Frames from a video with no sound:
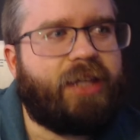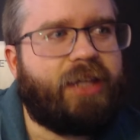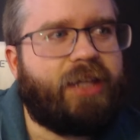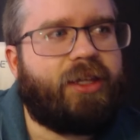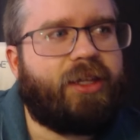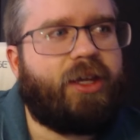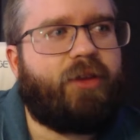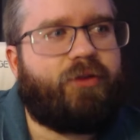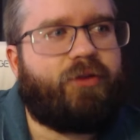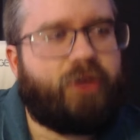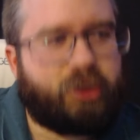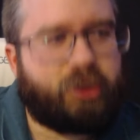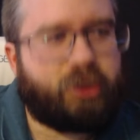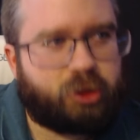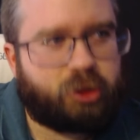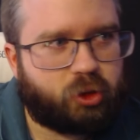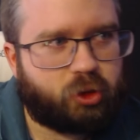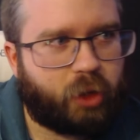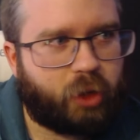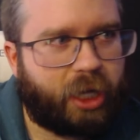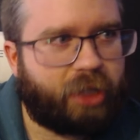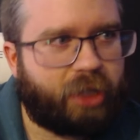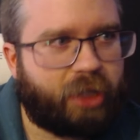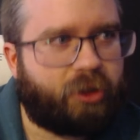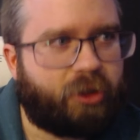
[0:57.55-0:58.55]
The official
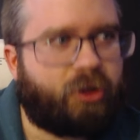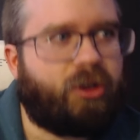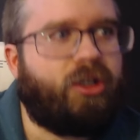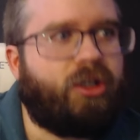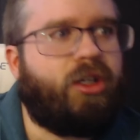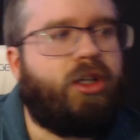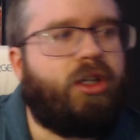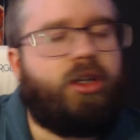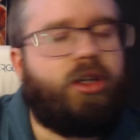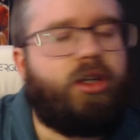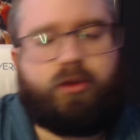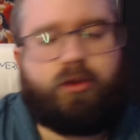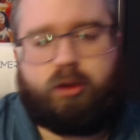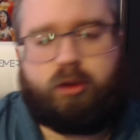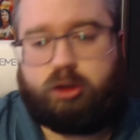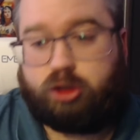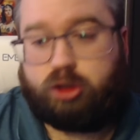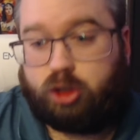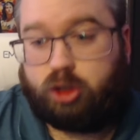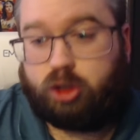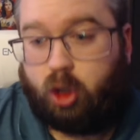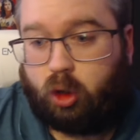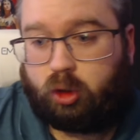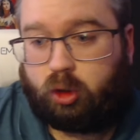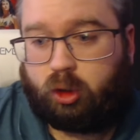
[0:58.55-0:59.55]
trailer for
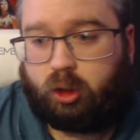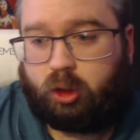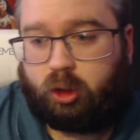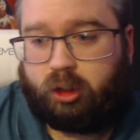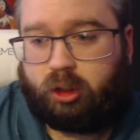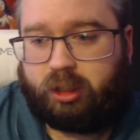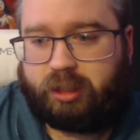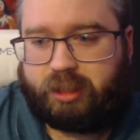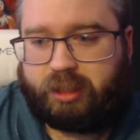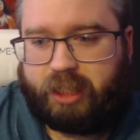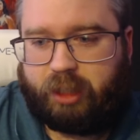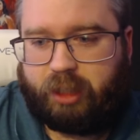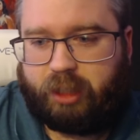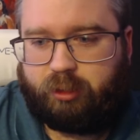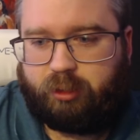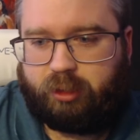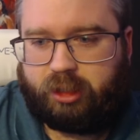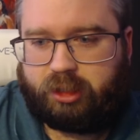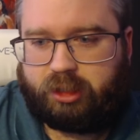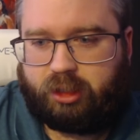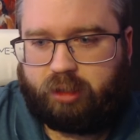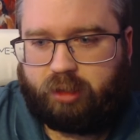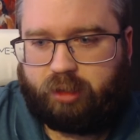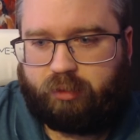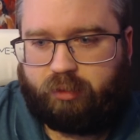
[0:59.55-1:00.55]
Joker sequel. And
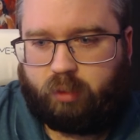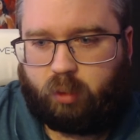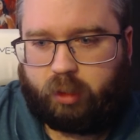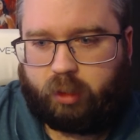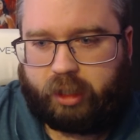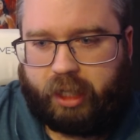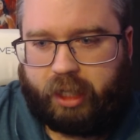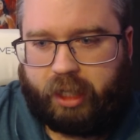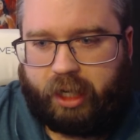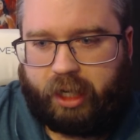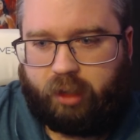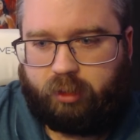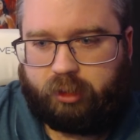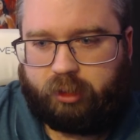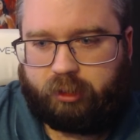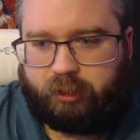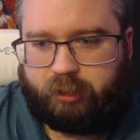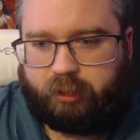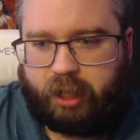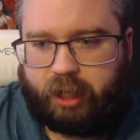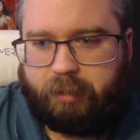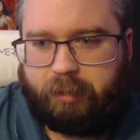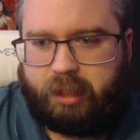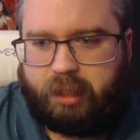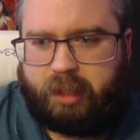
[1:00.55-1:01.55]
this is on 4K. Holy
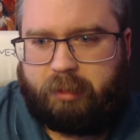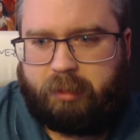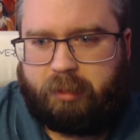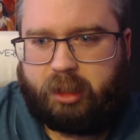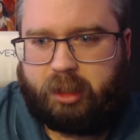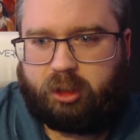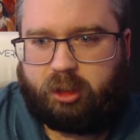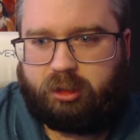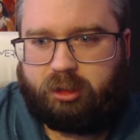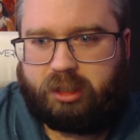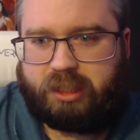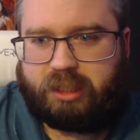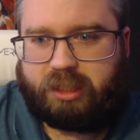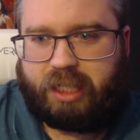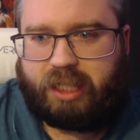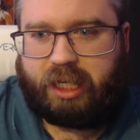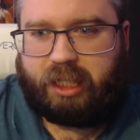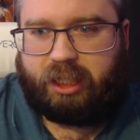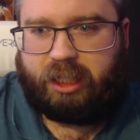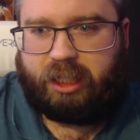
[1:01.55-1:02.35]
crap. Let me turn this down a